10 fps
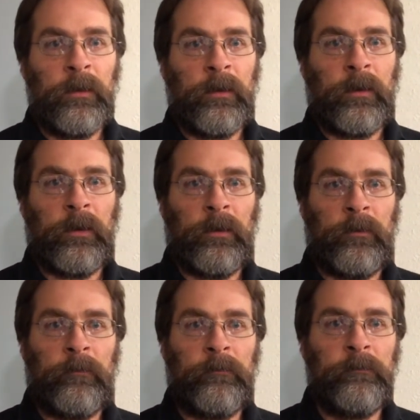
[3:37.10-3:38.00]

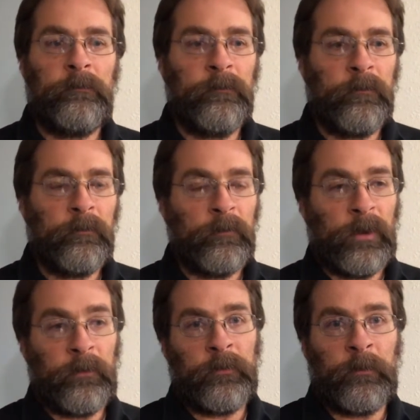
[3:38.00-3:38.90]
And
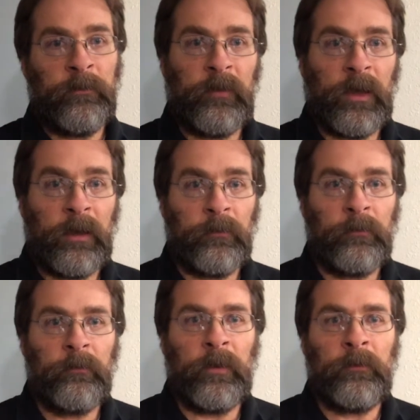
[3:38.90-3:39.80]
while some of it
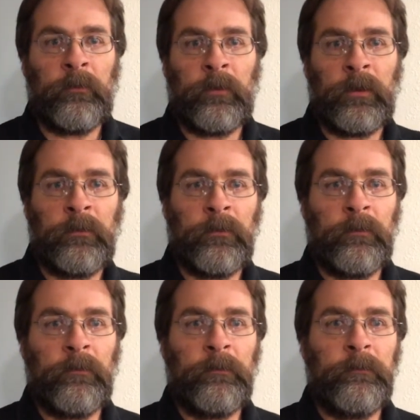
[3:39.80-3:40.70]
has
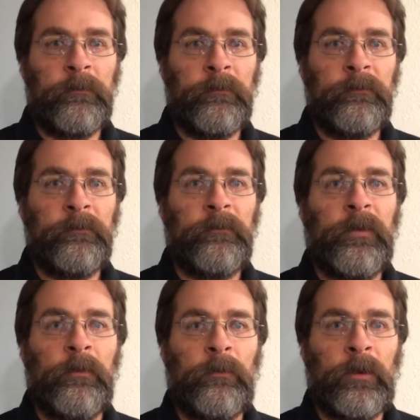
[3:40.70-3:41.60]
instructions,
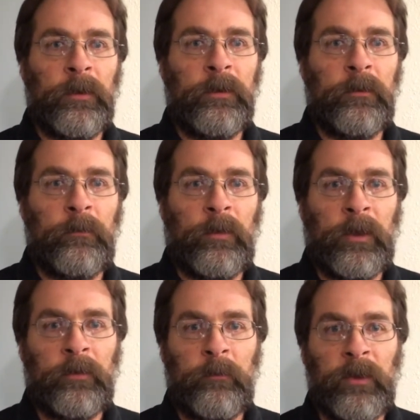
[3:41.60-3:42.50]
you really don't
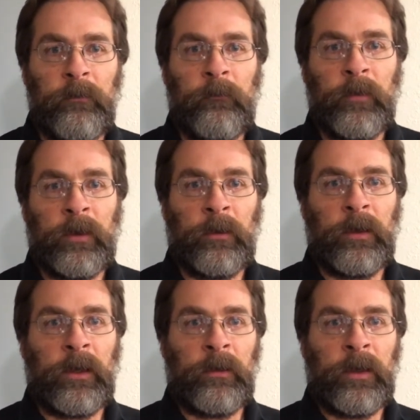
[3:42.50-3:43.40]
want to be
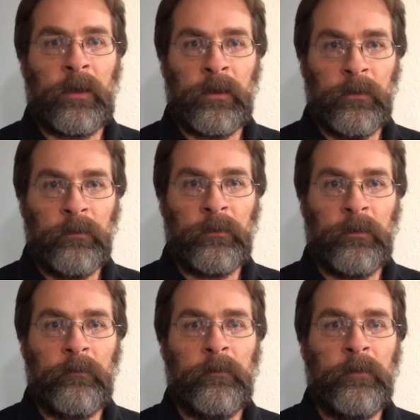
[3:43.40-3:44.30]
figuring out how to use
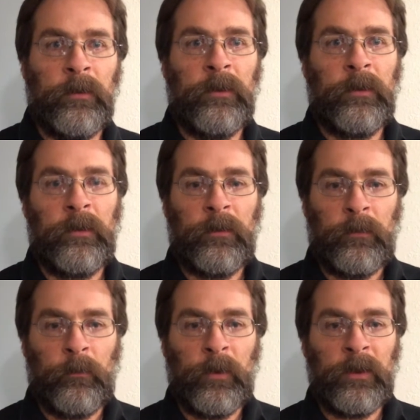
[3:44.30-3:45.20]
it
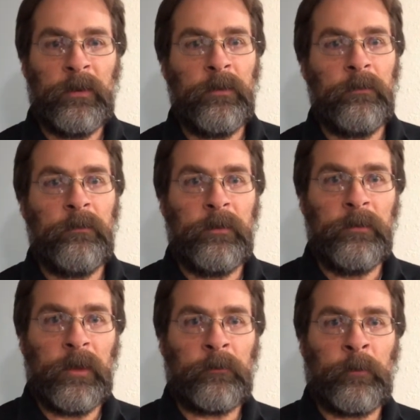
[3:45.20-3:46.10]
when you
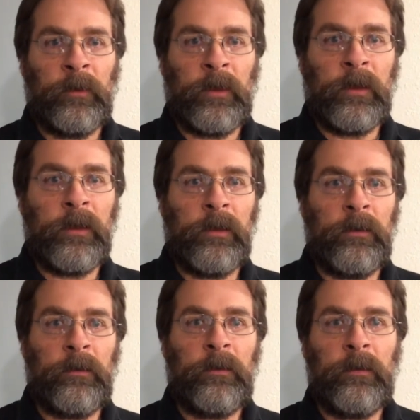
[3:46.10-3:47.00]
desperately need
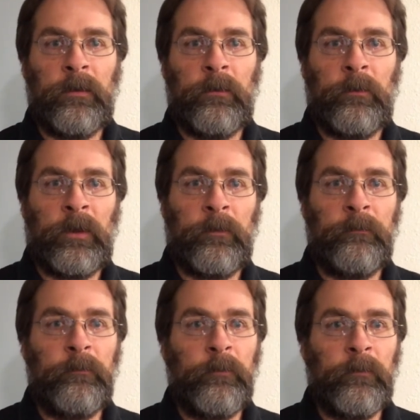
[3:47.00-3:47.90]
it. You want
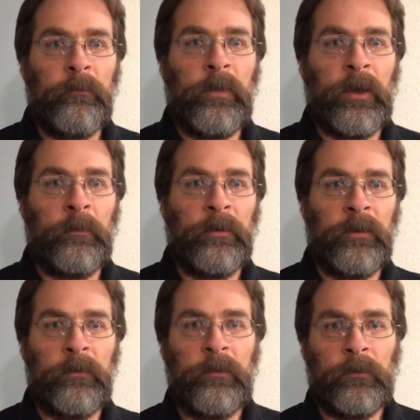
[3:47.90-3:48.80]
to be able
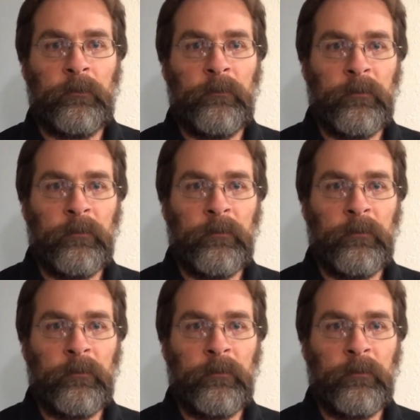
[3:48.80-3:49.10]
to just